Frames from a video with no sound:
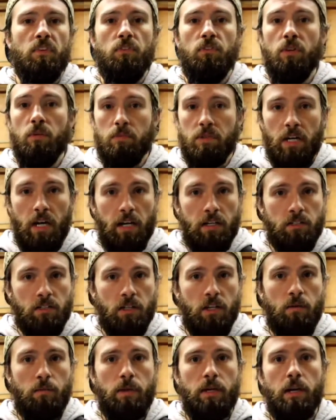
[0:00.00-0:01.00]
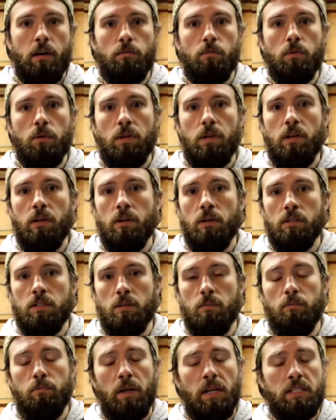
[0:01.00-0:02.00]
Zip ties are going to be helpful here.
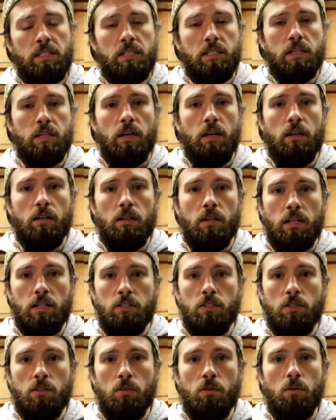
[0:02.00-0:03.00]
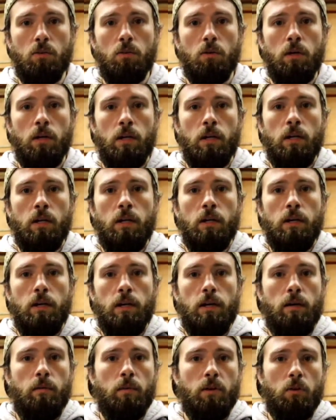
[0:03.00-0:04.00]
Some basic electrical
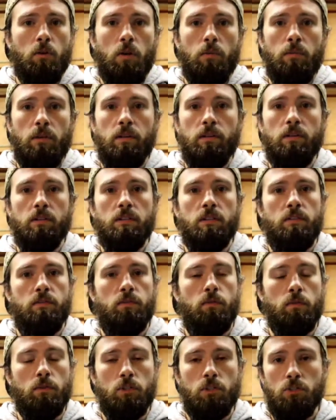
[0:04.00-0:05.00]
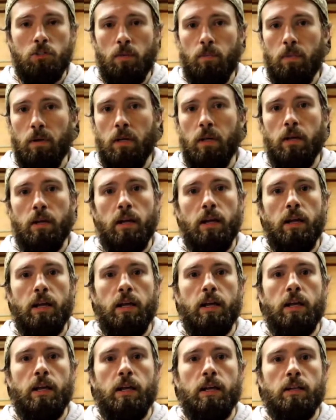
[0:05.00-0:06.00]
equipment for stripping
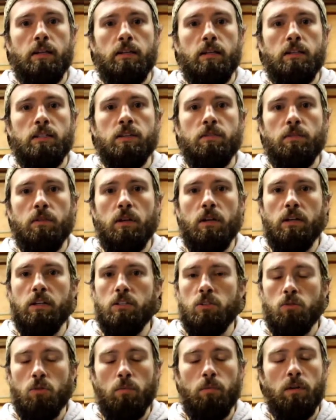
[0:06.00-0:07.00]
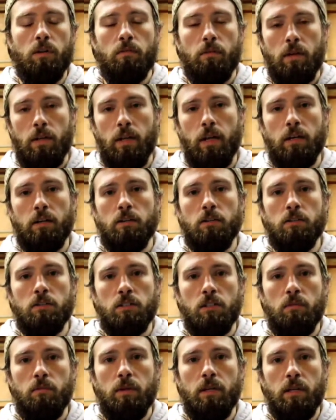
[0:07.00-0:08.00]
and a different assortment of
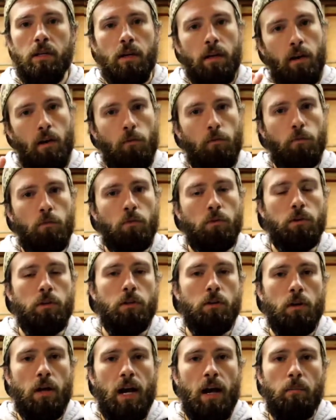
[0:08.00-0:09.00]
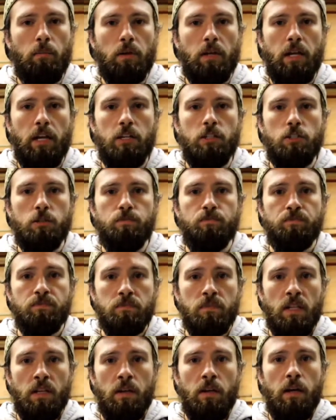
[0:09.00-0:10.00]
connectors could be helpful in your application.
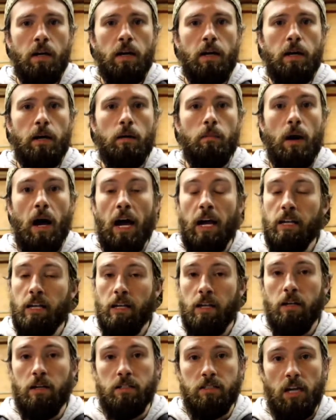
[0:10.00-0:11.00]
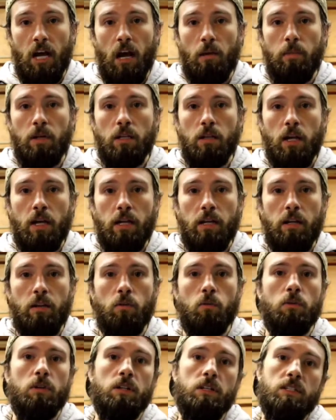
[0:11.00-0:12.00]
I needed a timing light in
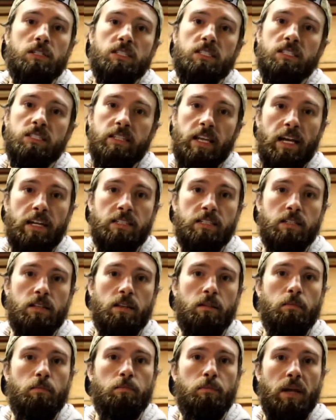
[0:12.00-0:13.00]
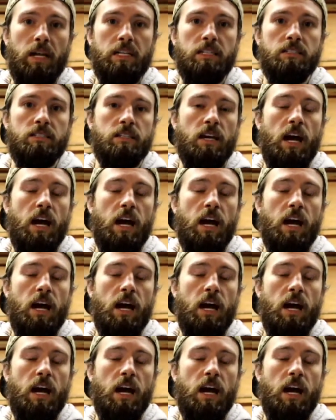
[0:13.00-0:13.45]
order to set the base